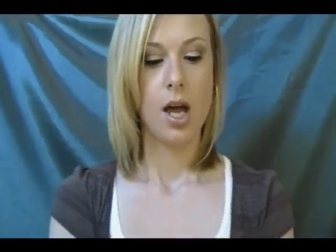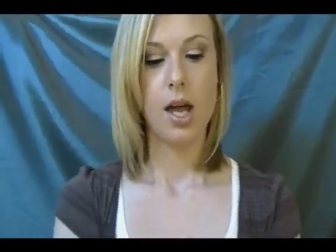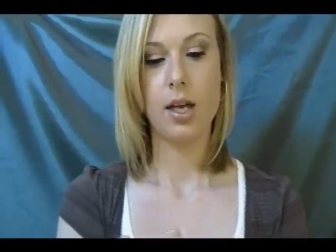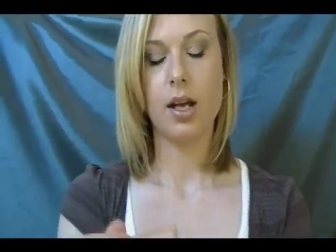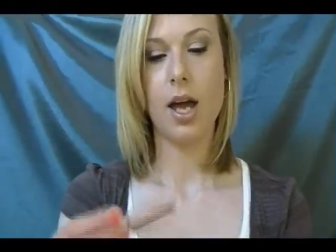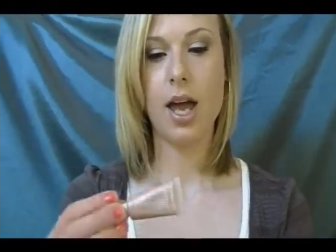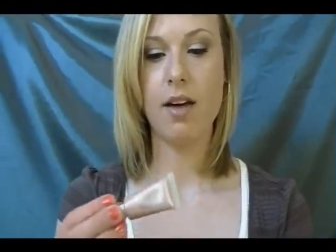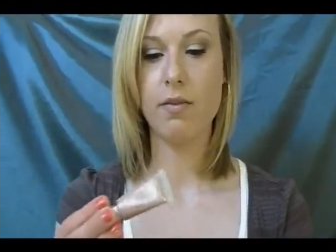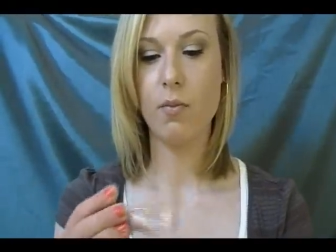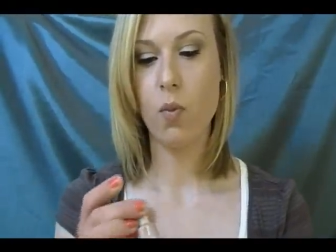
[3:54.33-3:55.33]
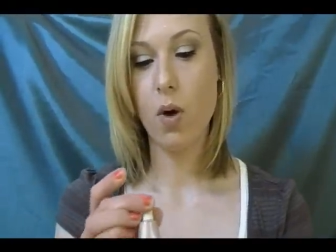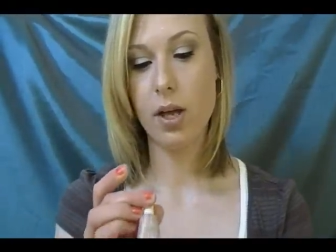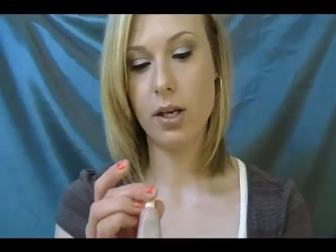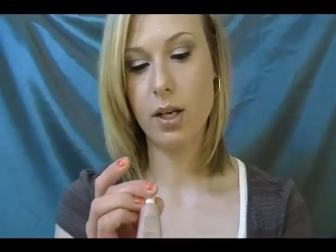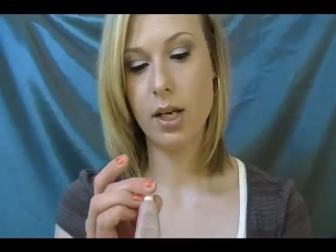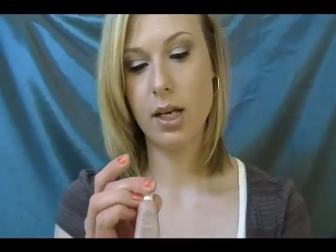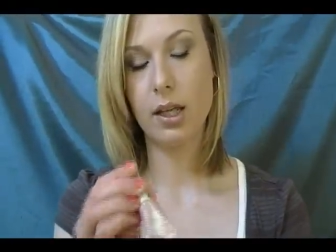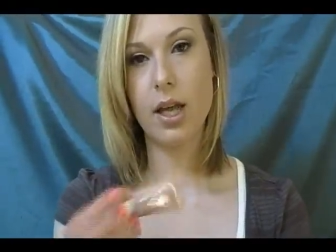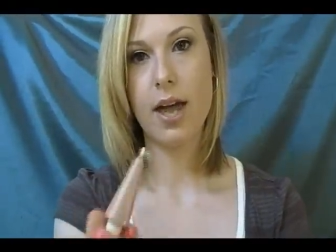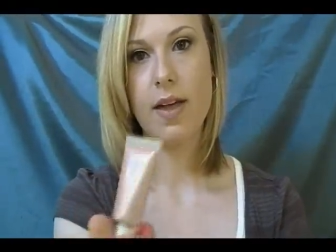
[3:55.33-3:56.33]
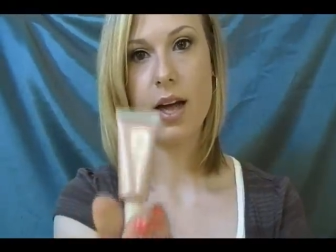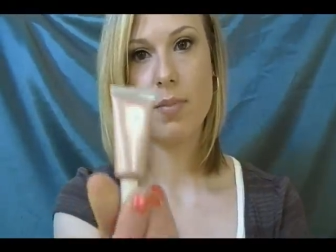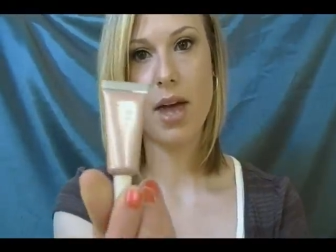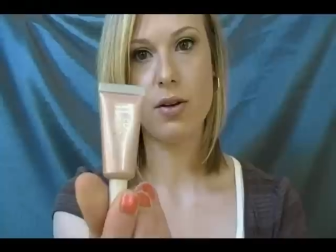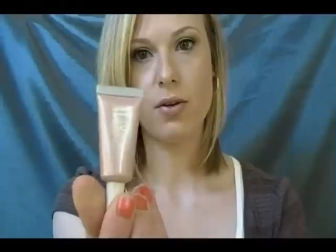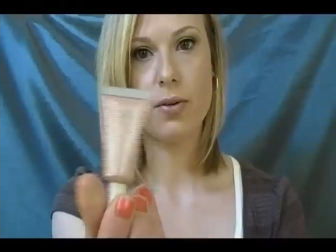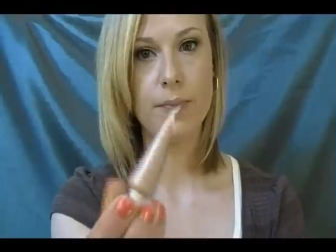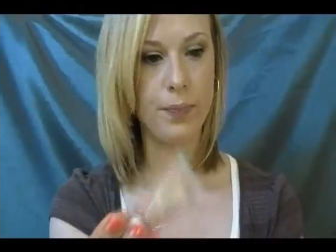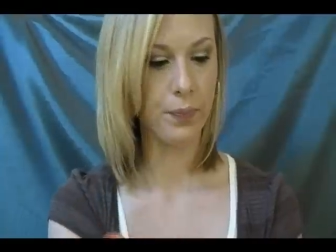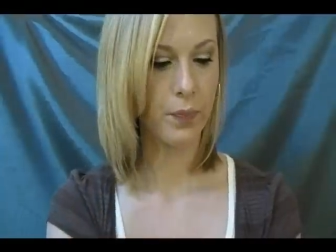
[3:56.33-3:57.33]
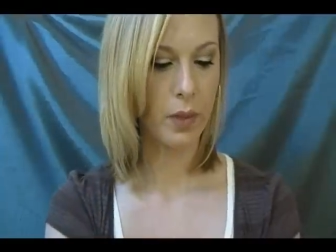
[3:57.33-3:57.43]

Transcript: And I have one in Lilac Petal,